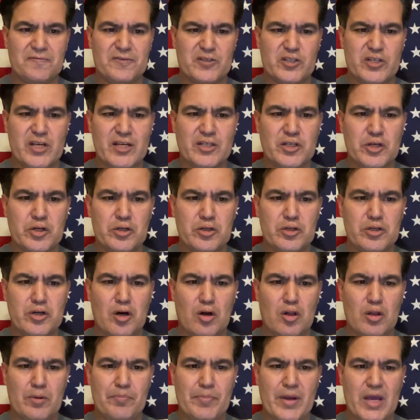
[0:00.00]

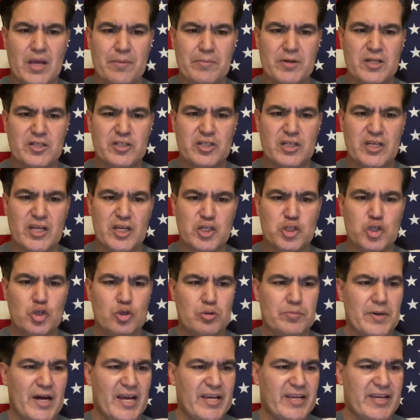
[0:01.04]
$600 payments issued
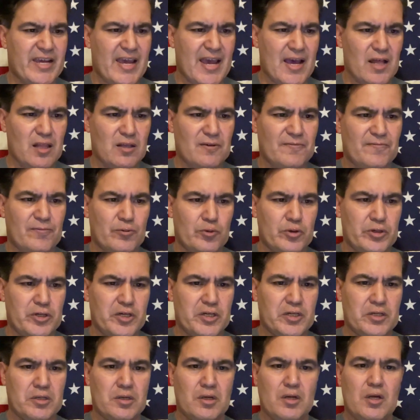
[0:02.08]
by
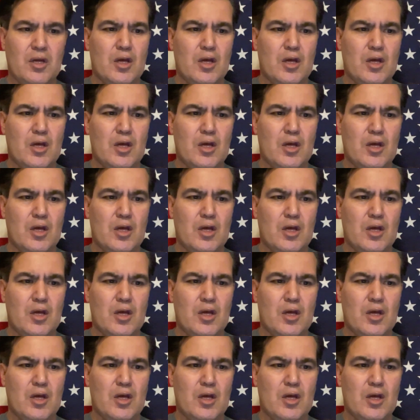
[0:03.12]
California